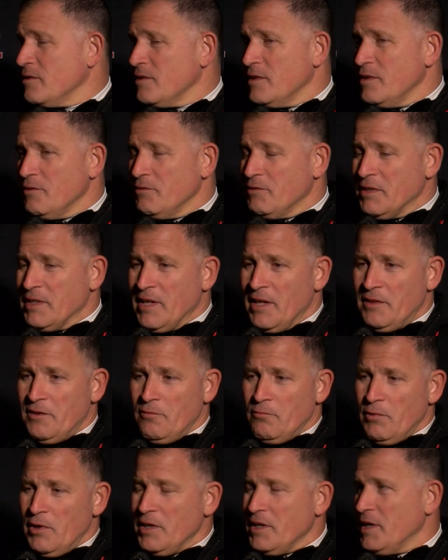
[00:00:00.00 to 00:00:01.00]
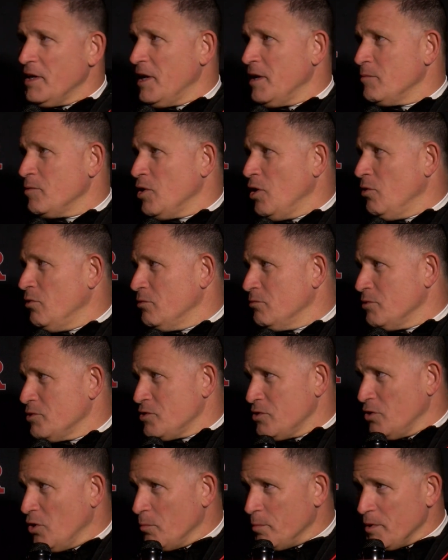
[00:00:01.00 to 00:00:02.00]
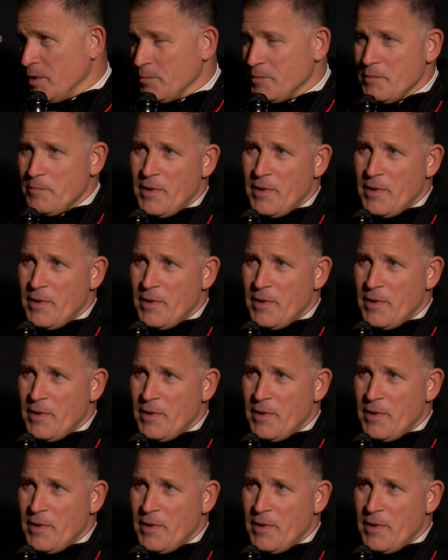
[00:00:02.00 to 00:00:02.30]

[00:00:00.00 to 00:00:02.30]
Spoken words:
you know, to get the running game going, which will open up